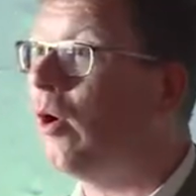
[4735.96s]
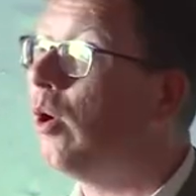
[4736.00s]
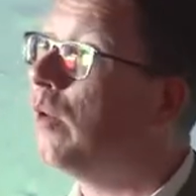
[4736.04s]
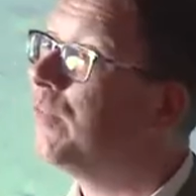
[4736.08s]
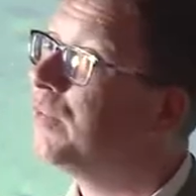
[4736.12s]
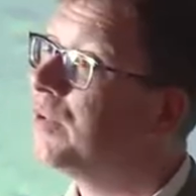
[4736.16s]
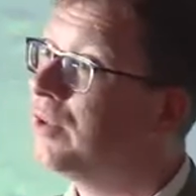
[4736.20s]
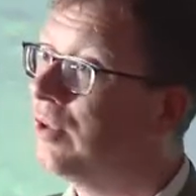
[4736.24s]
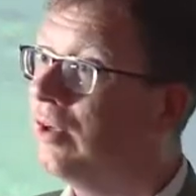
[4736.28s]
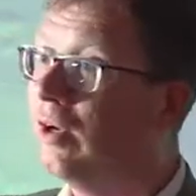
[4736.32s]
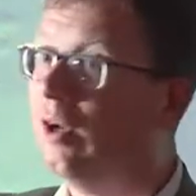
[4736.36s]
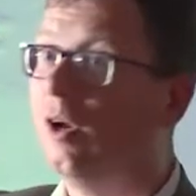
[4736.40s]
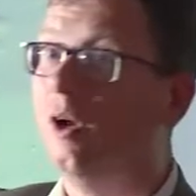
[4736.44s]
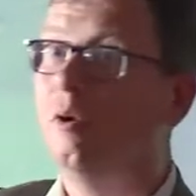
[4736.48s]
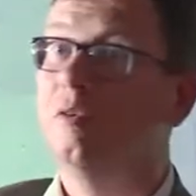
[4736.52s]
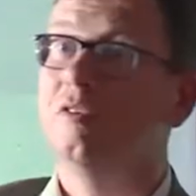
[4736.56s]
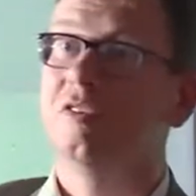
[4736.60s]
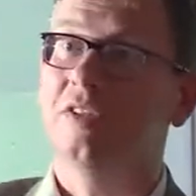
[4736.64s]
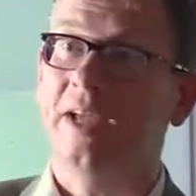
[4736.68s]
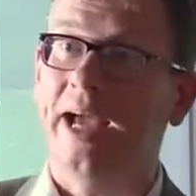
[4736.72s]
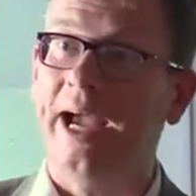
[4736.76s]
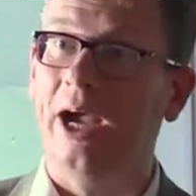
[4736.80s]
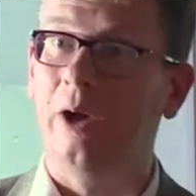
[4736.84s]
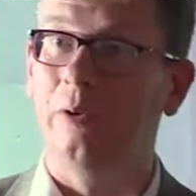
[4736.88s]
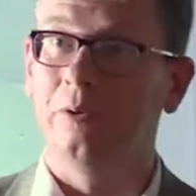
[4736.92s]
I offered to
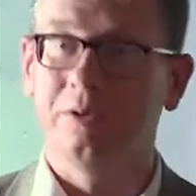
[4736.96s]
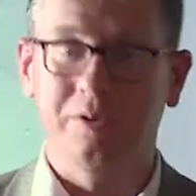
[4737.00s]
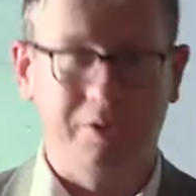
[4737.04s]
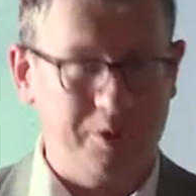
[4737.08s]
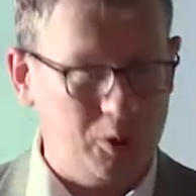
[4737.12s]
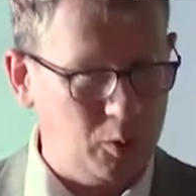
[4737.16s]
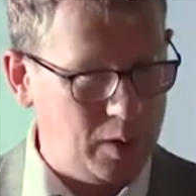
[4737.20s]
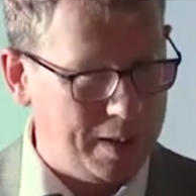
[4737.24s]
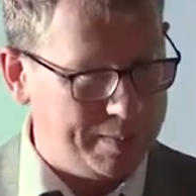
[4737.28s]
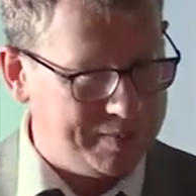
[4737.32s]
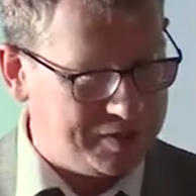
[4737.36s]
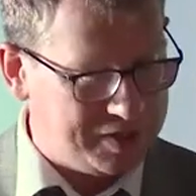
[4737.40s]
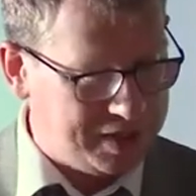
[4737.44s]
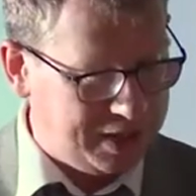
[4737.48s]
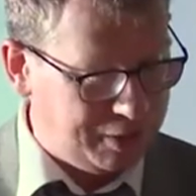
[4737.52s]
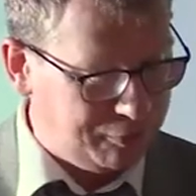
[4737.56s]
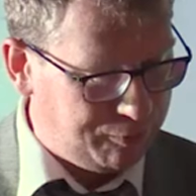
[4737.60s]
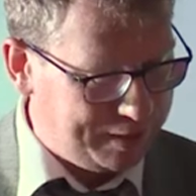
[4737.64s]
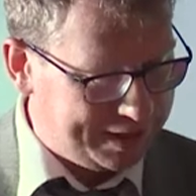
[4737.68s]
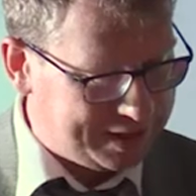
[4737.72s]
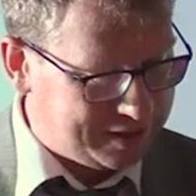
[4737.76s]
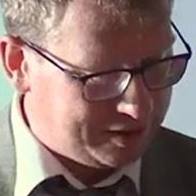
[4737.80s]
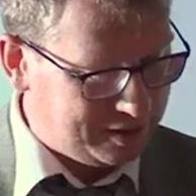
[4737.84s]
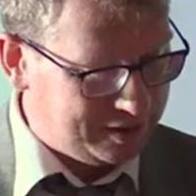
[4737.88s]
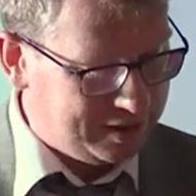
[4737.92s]
close down 2MT
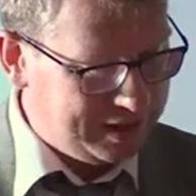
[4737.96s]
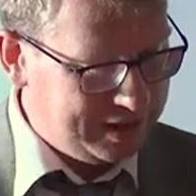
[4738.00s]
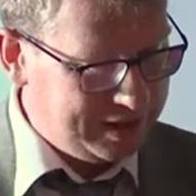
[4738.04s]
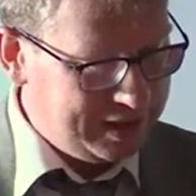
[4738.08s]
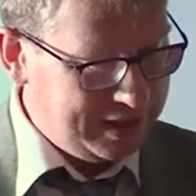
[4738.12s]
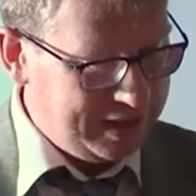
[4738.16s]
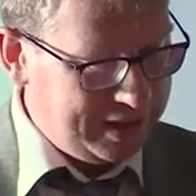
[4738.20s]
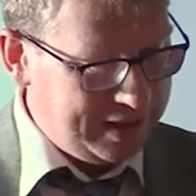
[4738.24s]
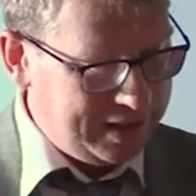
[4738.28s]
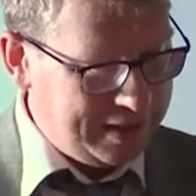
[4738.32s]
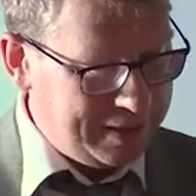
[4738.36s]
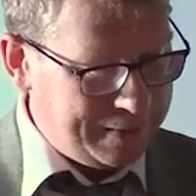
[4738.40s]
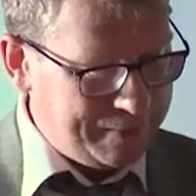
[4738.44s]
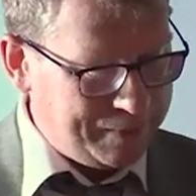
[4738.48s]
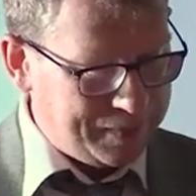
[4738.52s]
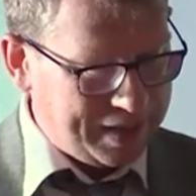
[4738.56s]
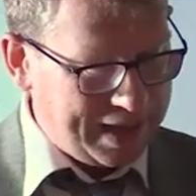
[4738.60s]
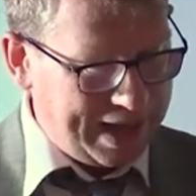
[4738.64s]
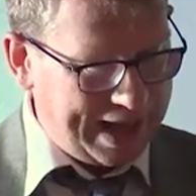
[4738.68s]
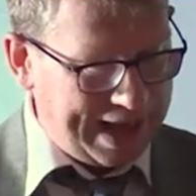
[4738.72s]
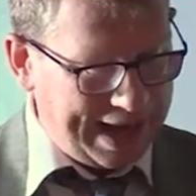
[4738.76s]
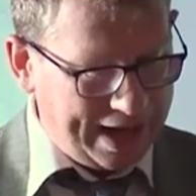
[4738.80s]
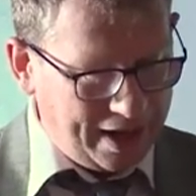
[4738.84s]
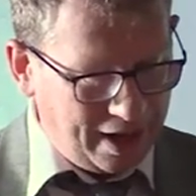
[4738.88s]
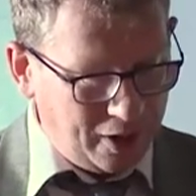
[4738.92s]
Writtle
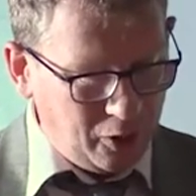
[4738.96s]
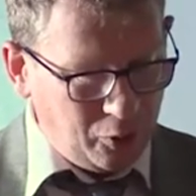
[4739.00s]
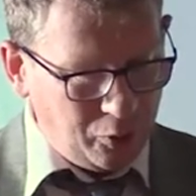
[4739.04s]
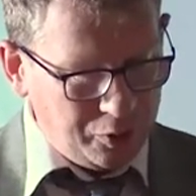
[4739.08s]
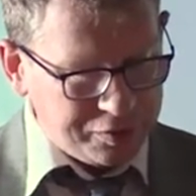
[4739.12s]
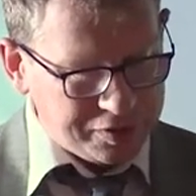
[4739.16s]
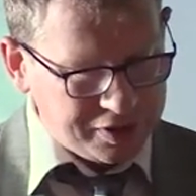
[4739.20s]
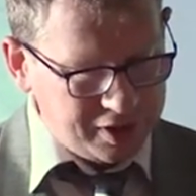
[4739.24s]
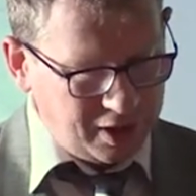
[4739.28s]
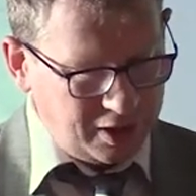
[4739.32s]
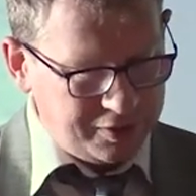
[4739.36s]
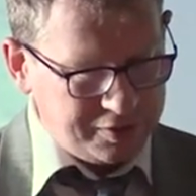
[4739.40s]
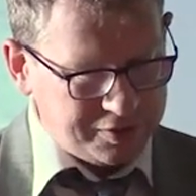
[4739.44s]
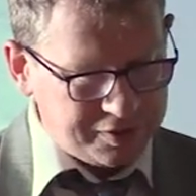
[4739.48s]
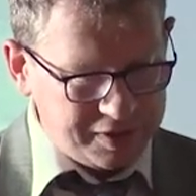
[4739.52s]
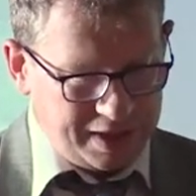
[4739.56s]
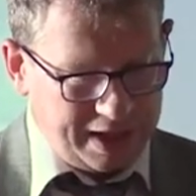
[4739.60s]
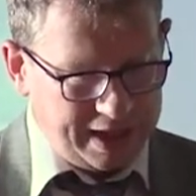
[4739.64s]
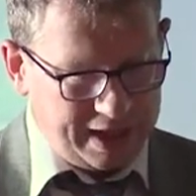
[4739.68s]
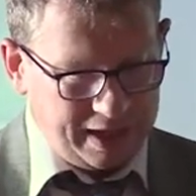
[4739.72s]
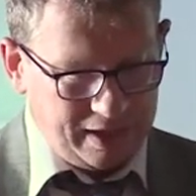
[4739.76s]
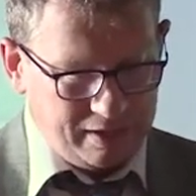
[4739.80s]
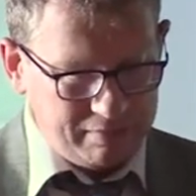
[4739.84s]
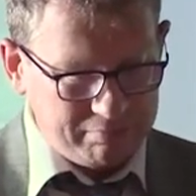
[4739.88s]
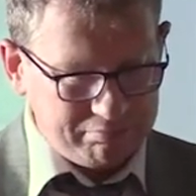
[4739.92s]
and I also
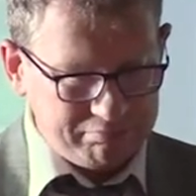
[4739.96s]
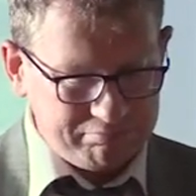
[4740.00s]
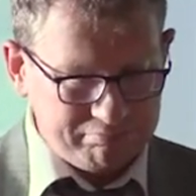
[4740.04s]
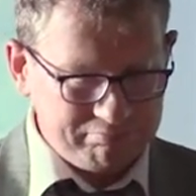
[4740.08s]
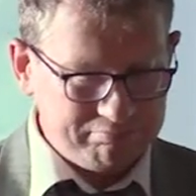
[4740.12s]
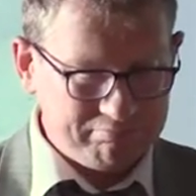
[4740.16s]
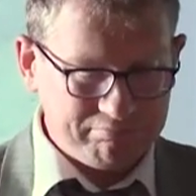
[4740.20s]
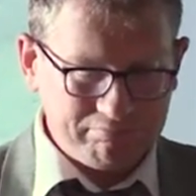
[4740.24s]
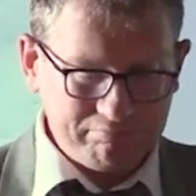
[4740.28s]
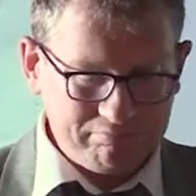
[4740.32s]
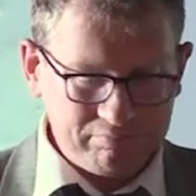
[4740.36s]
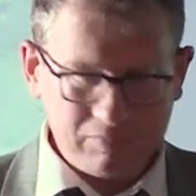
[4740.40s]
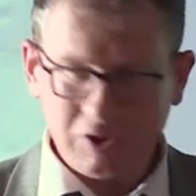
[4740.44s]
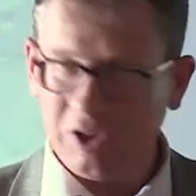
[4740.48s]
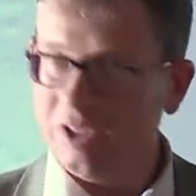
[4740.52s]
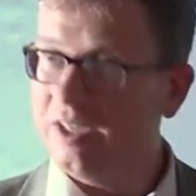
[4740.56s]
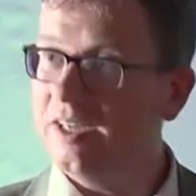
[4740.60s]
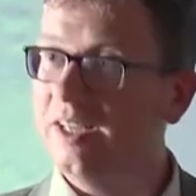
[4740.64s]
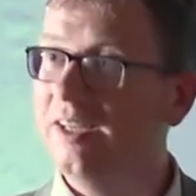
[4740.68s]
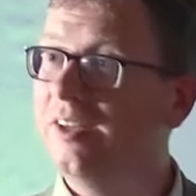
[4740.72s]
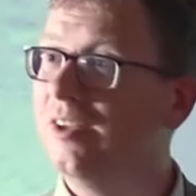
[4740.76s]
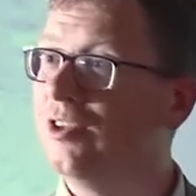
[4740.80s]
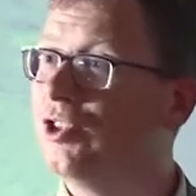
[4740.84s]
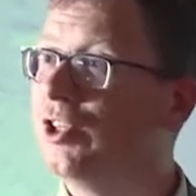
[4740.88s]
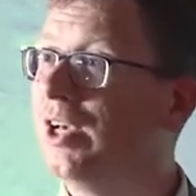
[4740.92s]
say, do you
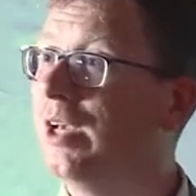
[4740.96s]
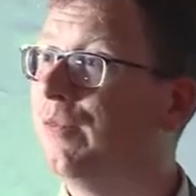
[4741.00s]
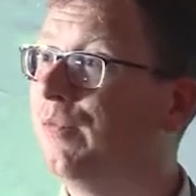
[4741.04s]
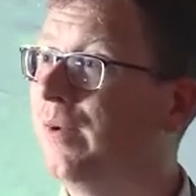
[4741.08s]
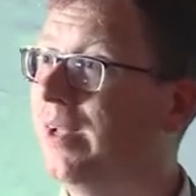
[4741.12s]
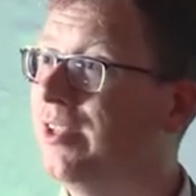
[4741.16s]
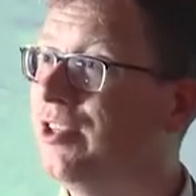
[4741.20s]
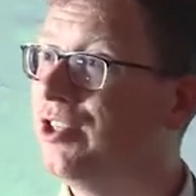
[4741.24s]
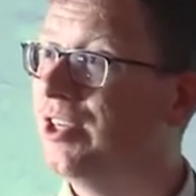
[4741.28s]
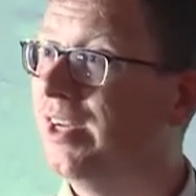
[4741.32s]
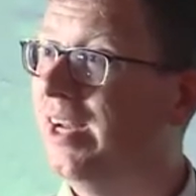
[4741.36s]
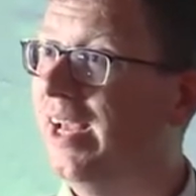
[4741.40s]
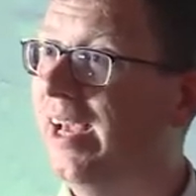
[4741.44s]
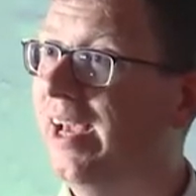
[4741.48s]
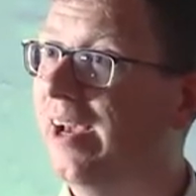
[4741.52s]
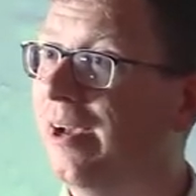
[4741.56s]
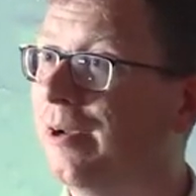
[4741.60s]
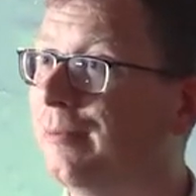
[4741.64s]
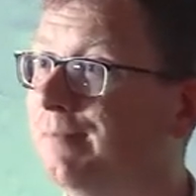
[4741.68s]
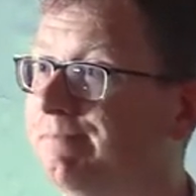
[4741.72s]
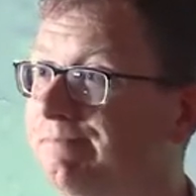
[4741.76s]
need a chief engineer?